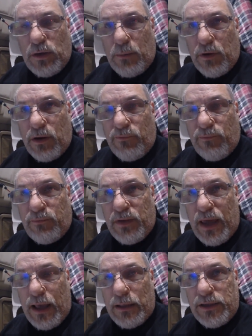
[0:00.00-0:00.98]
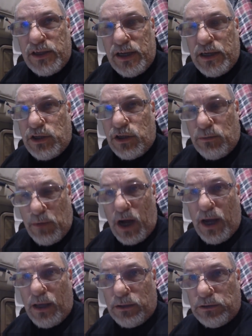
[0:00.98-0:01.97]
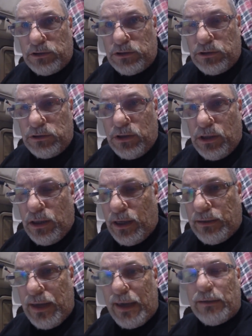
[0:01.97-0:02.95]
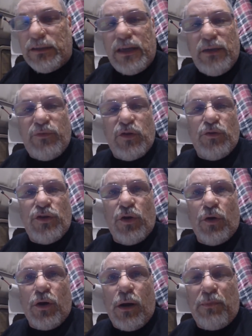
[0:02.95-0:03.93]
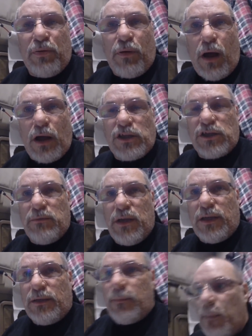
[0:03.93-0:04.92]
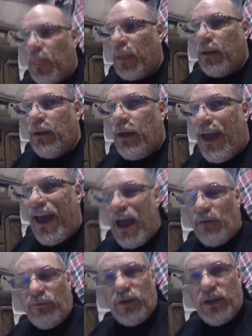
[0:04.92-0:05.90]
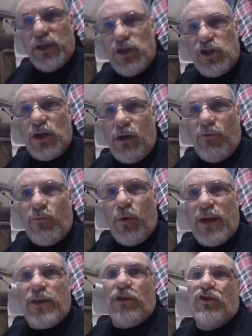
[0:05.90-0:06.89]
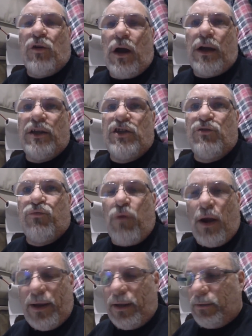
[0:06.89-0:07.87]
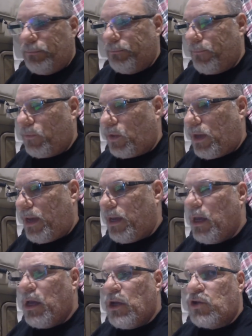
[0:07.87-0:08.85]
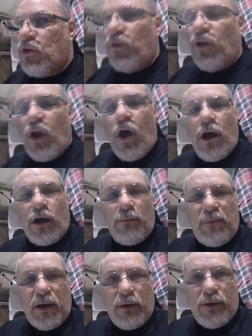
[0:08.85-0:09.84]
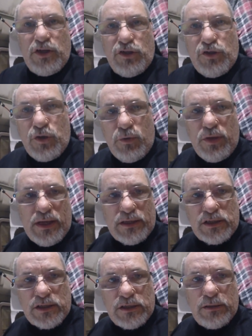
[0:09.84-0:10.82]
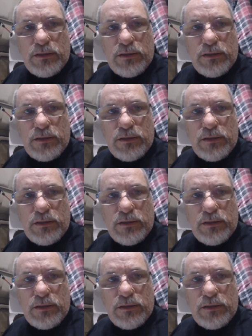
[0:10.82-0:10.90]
number of gallons into the miles, and that'll give you your approximate average of what your truck is running, okay? So the longer period you do this,